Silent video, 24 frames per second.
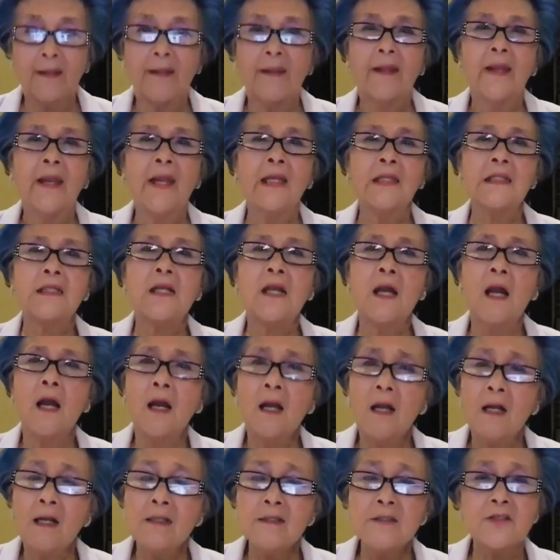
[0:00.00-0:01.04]
and
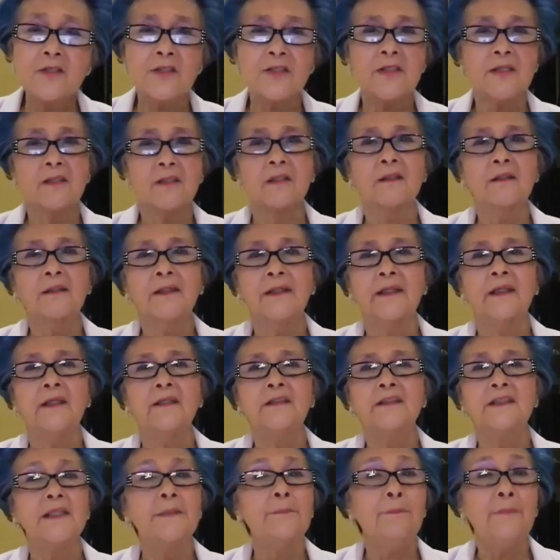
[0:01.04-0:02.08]
constantly
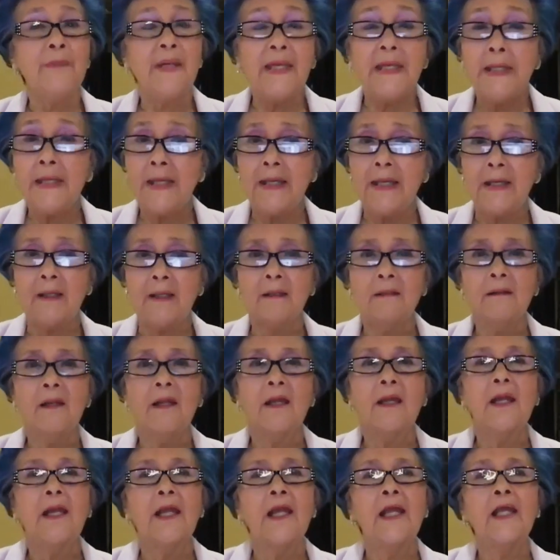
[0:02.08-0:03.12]
demeaning
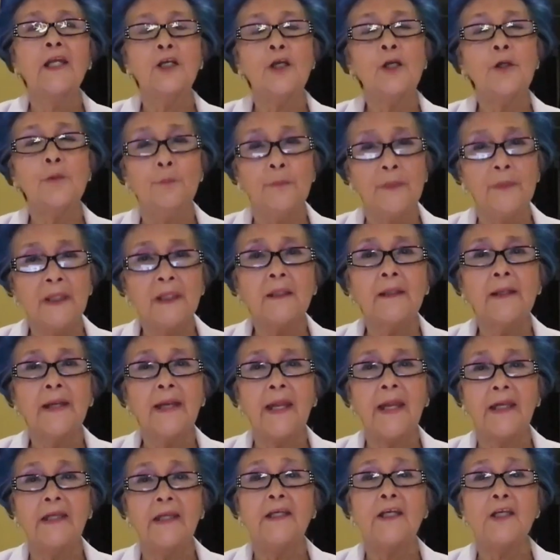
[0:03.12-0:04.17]
and
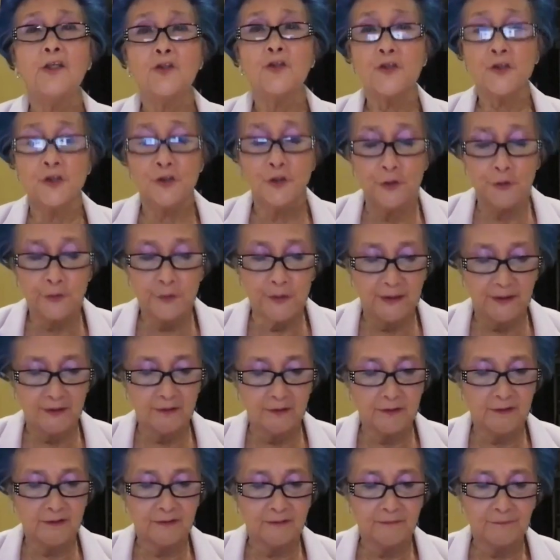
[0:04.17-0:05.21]
humiliating
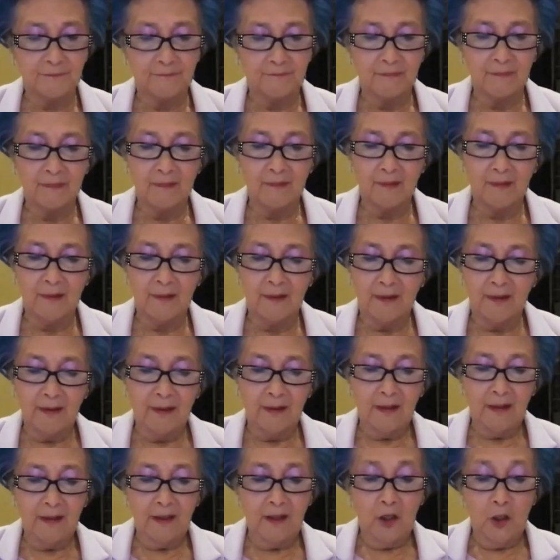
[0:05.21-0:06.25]
students.
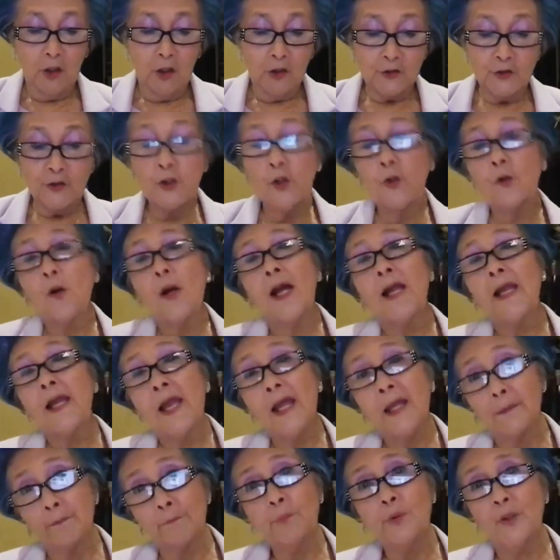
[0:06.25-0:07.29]
So I
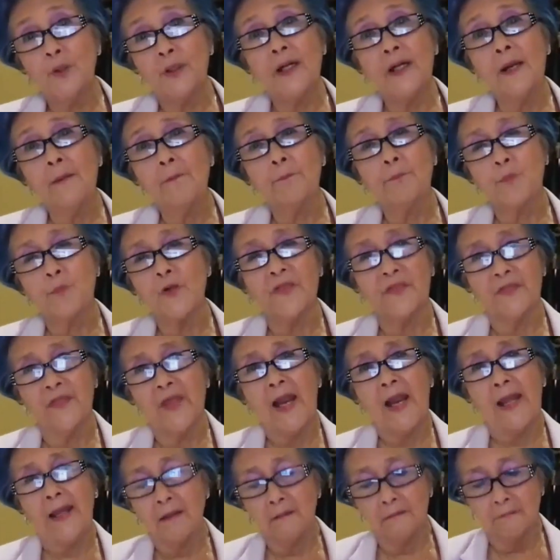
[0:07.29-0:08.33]
had put up with
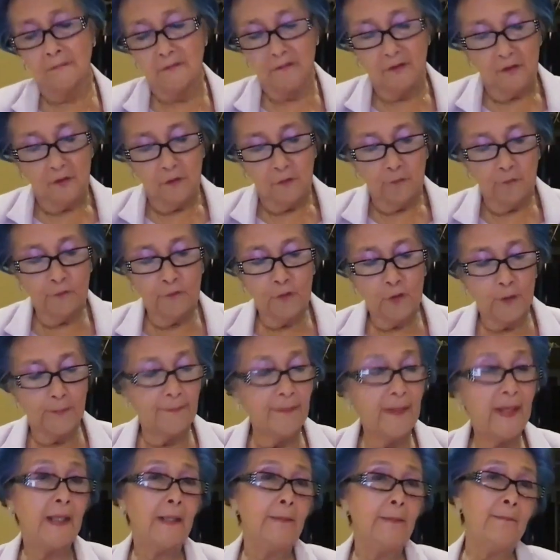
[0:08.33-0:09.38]
that for
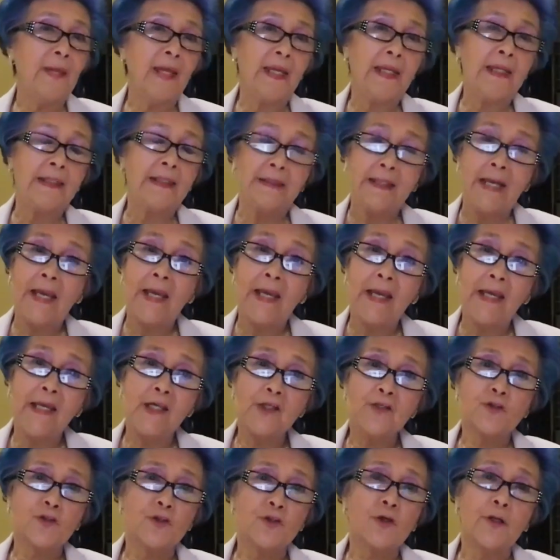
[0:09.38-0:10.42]
many, many
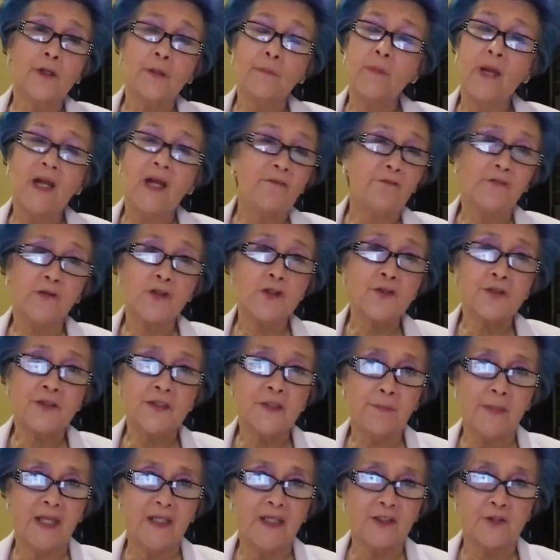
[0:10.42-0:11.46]
days during my first
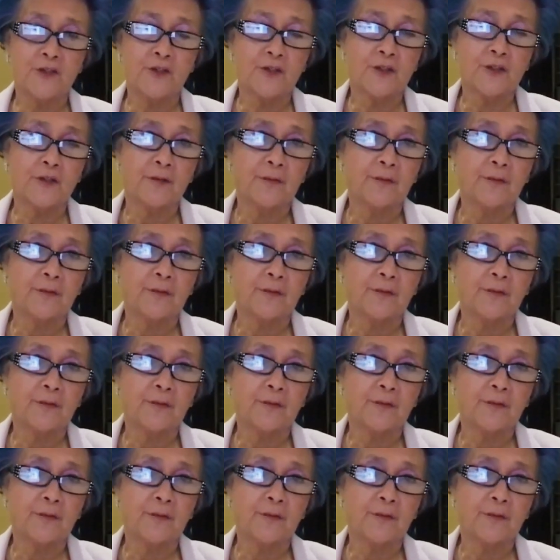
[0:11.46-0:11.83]
semester.